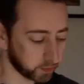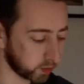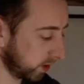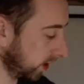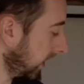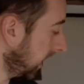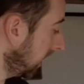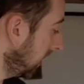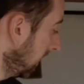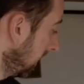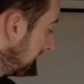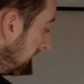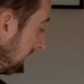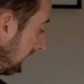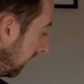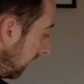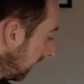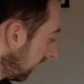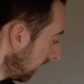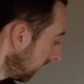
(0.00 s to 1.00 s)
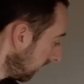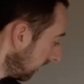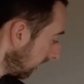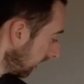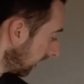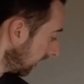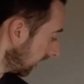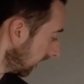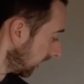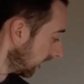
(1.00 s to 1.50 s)
Okay.
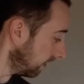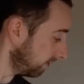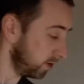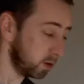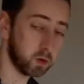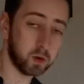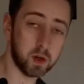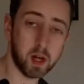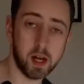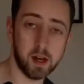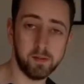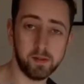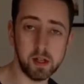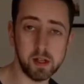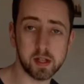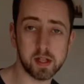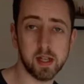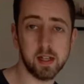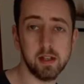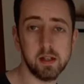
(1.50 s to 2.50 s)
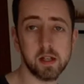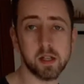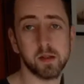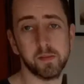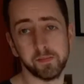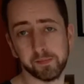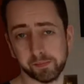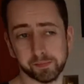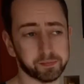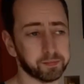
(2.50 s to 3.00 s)
If you don't have these things,
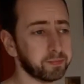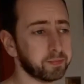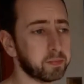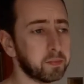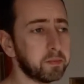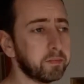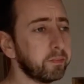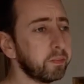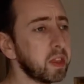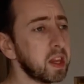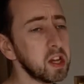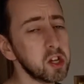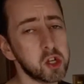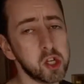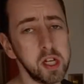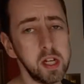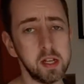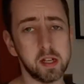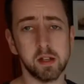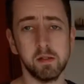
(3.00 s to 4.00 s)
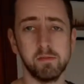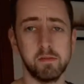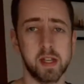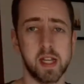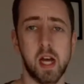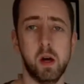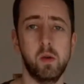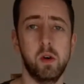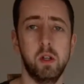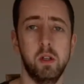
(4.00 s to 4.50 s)
sheet,
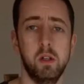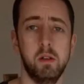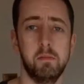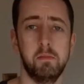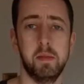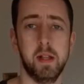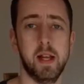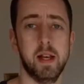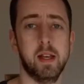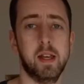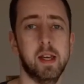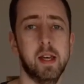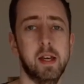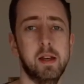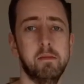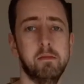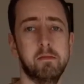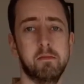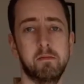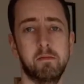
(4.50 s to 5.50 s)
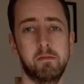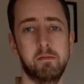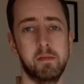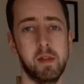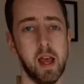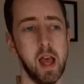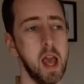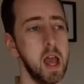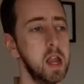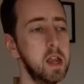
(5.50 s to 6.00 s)
towel, blanket,
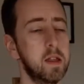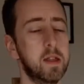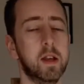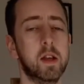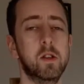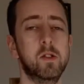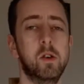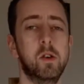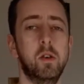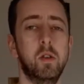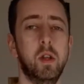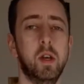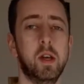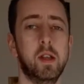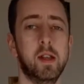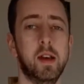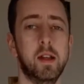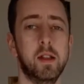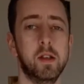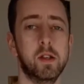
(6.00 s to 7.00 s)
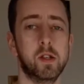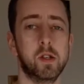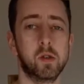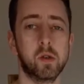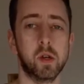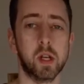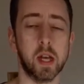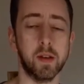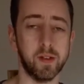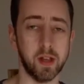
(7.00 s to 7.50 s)
anything at all like that that's just
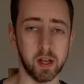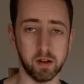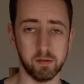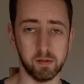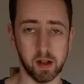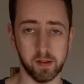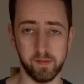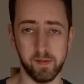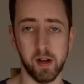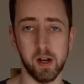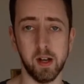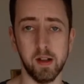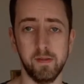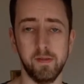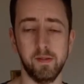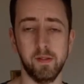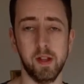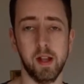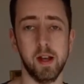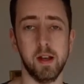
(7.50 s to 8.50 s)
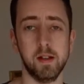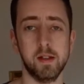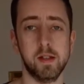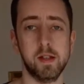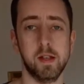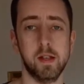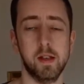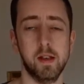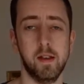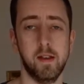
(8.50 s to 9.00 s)
going to give you a fairly
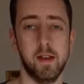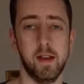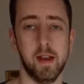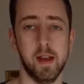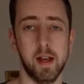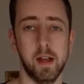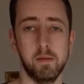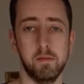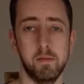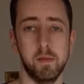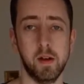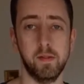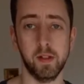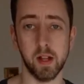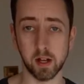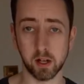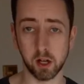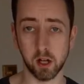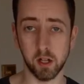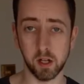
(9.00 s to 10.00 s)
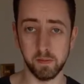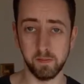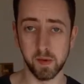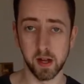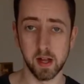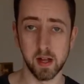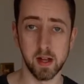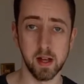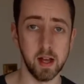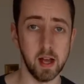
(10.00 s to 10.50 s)
flat colour
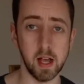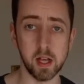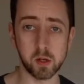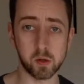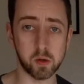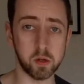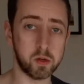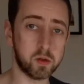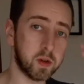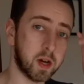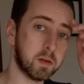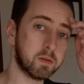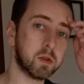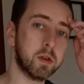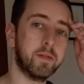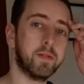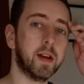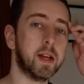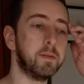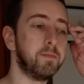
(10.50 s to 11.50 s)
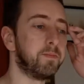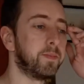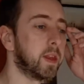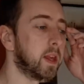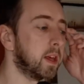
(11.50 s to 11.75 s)
is going to do absolutely fine.